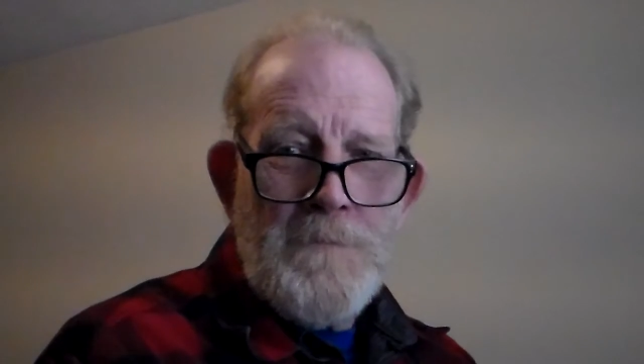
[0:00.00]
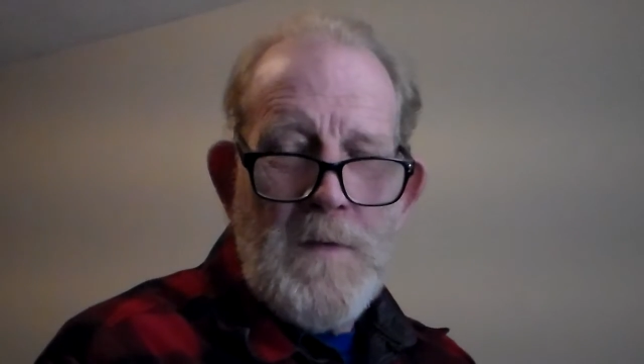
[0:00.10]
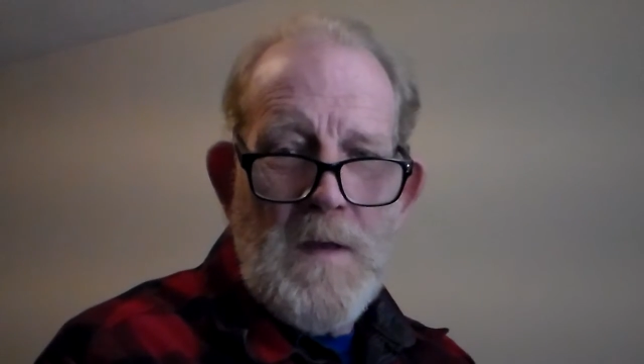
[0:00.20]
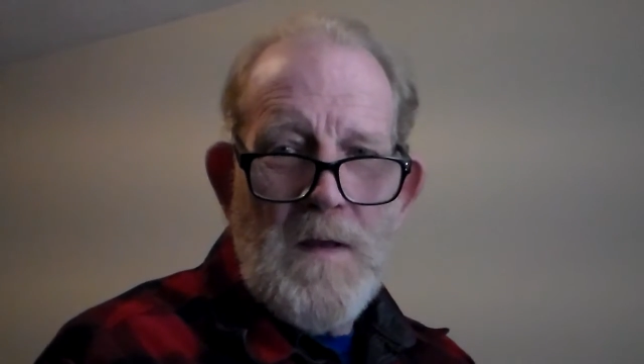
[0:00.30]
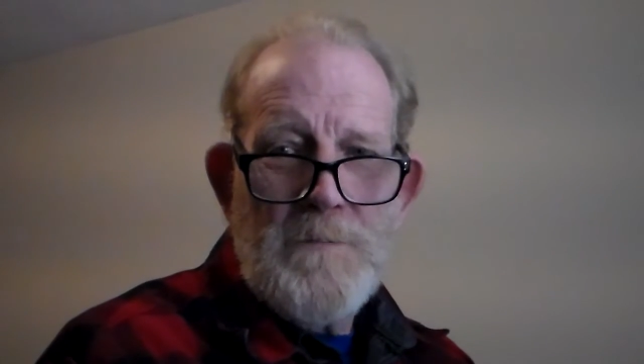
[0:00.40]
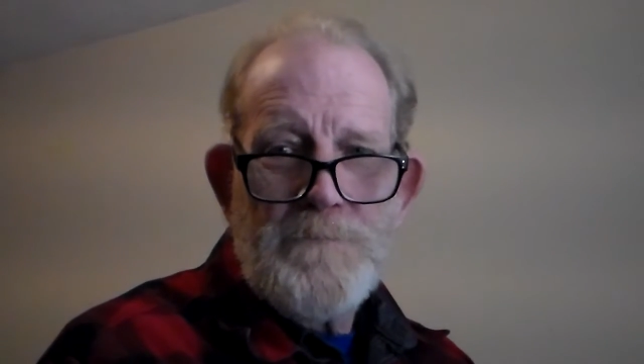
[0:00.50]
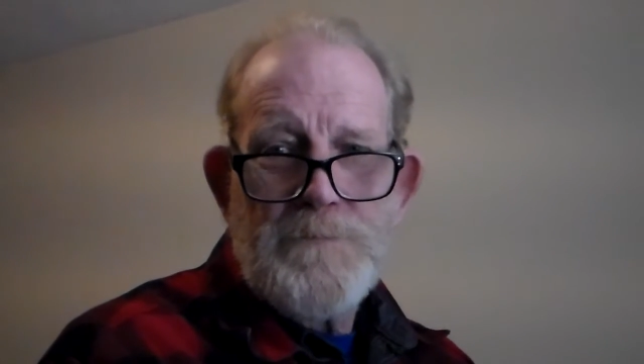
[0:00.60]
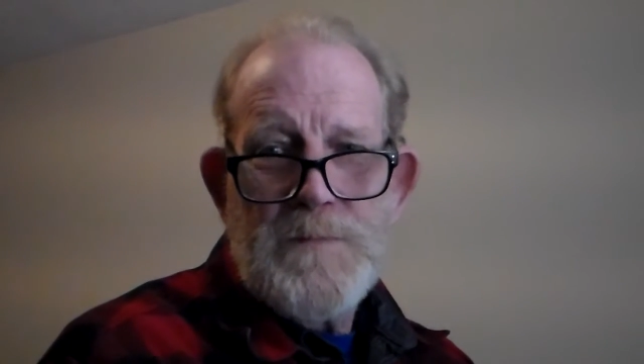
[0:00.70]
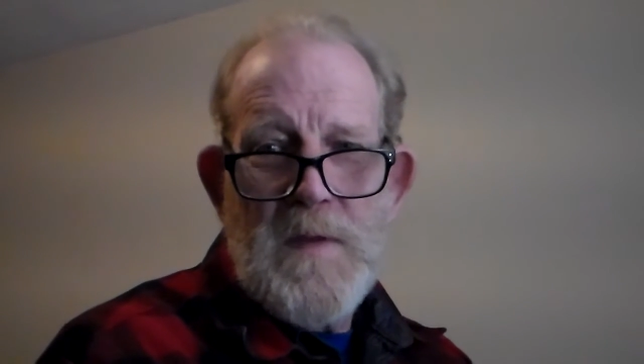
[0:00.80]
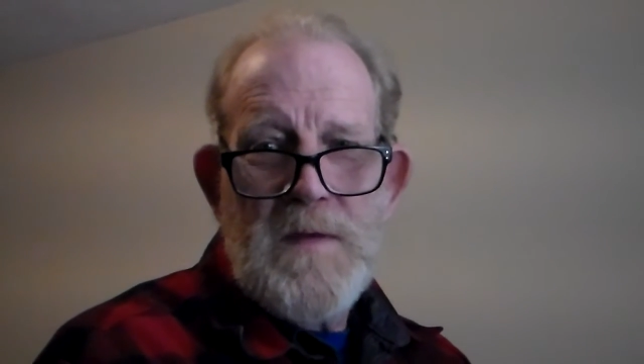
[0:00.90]

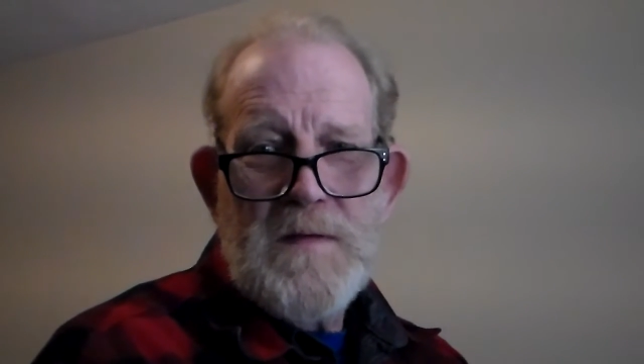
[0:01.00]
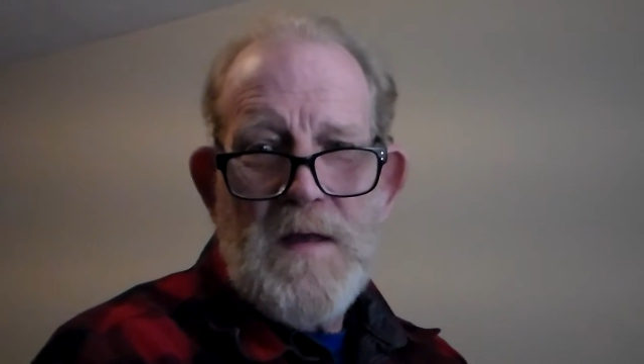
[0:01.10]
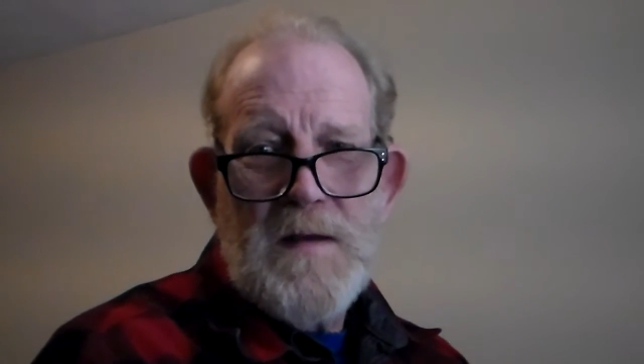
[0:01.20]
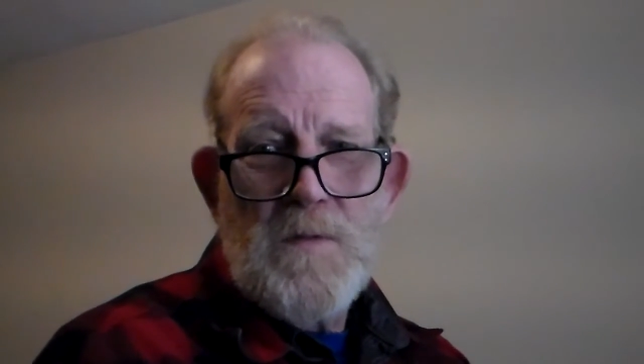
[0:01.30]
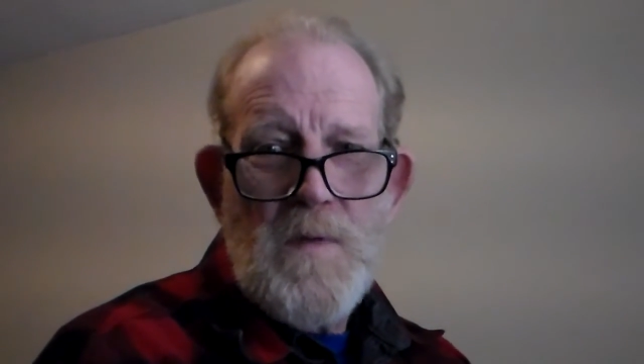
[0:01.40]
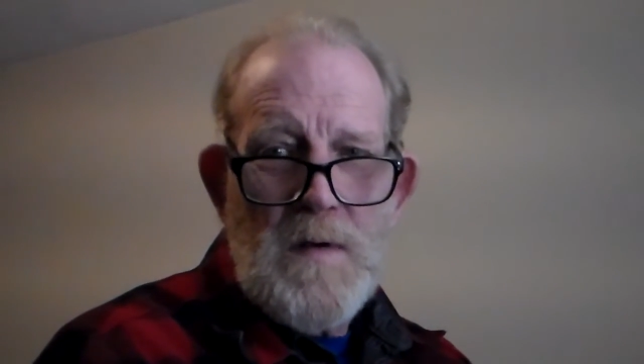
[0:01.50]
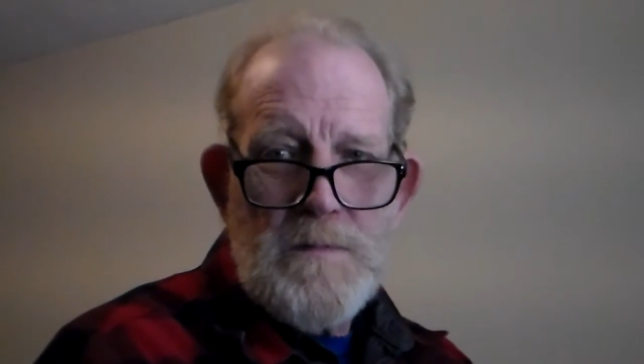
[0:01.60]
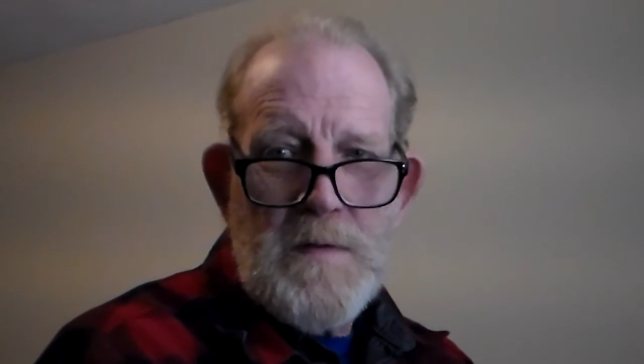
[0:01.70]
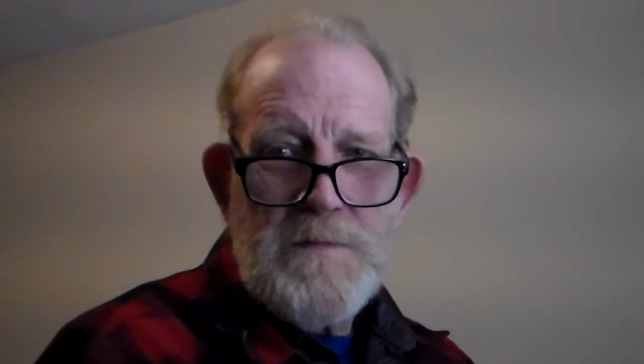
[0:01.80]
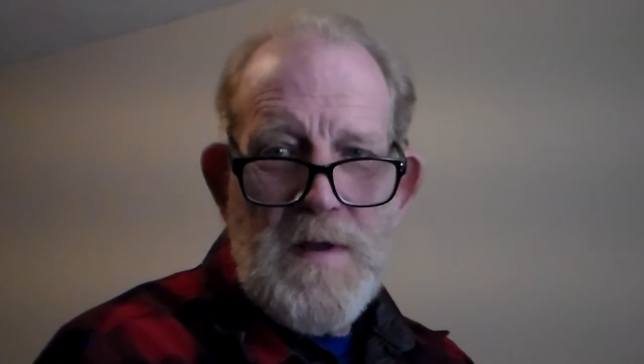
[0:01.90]
cutting
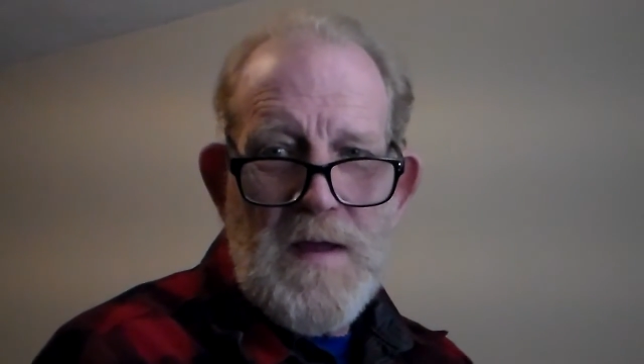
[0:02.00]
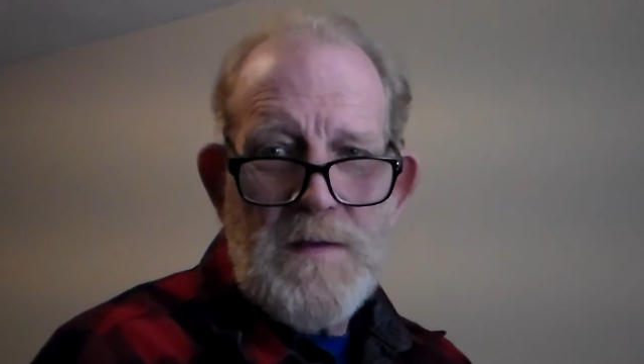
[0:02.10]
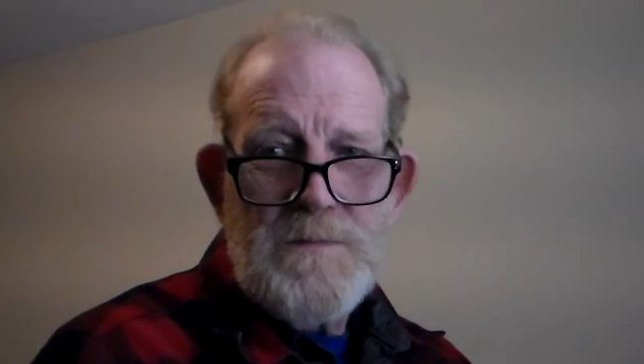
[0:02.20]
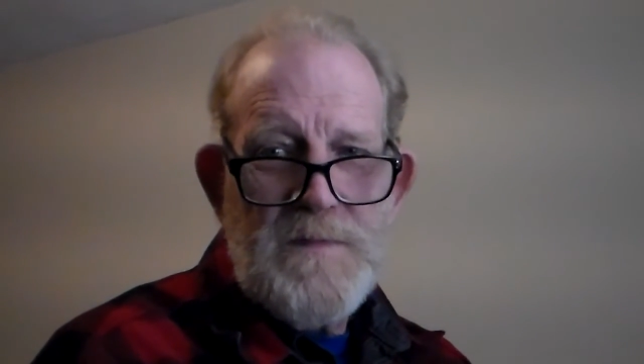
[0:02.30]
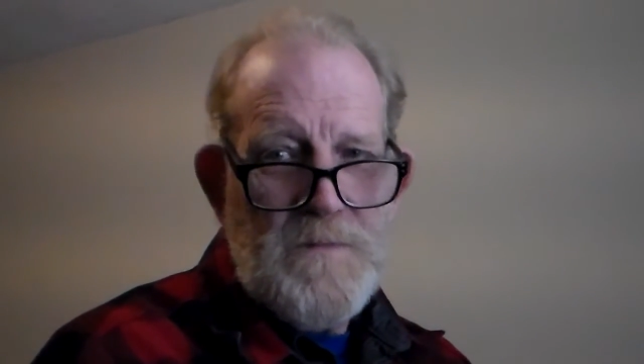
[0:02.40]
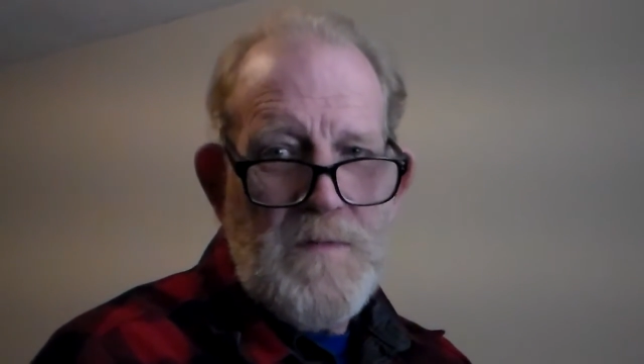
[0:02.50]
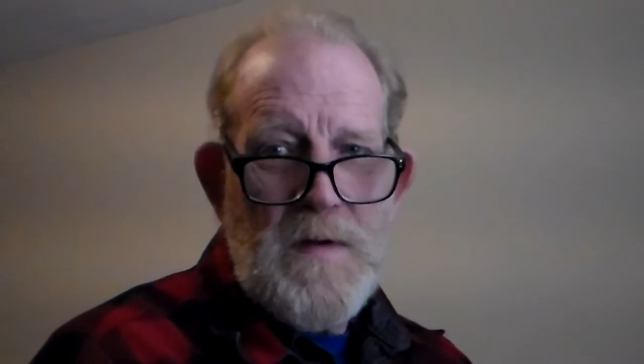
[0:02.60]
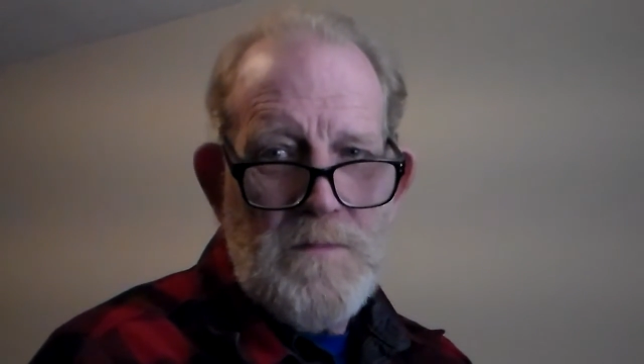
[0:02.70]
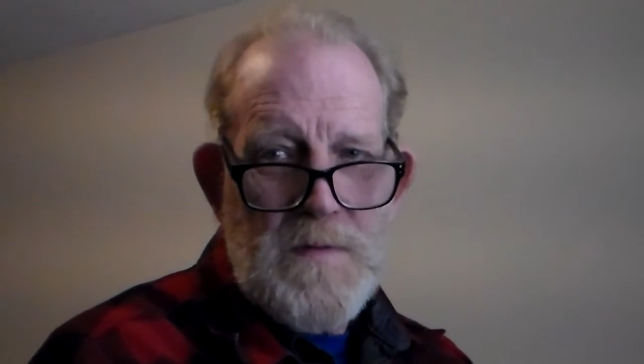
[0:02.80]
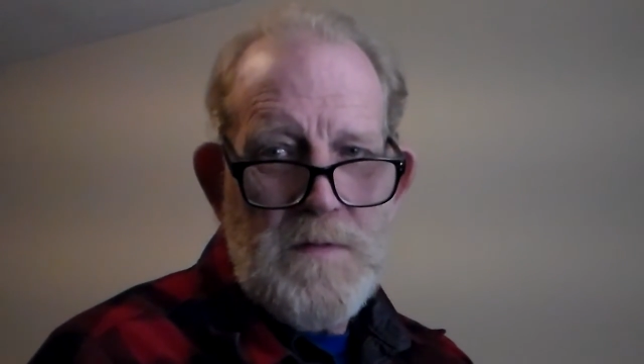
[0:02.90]
railroad ties for the
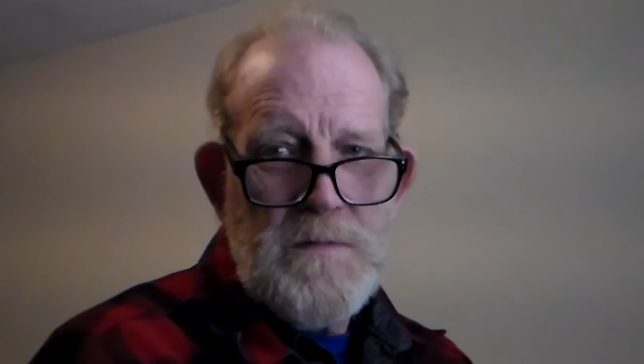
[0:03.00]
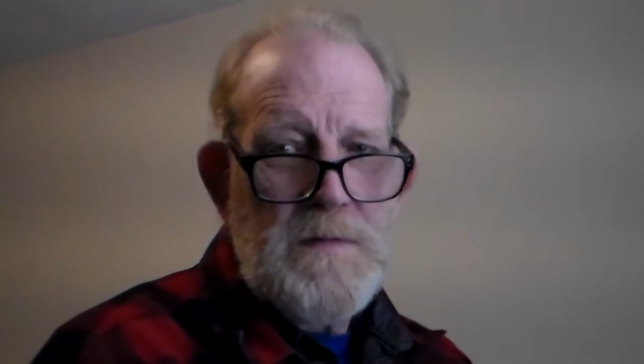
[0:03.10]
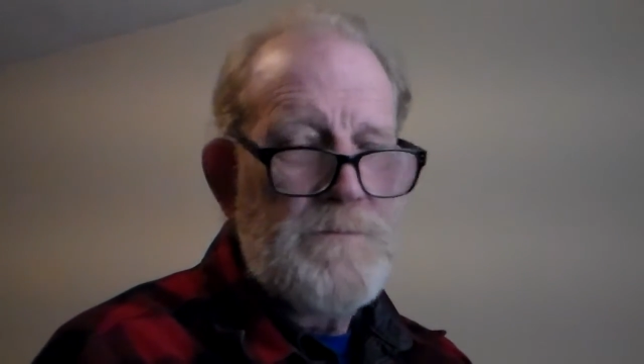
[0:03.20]
railroad.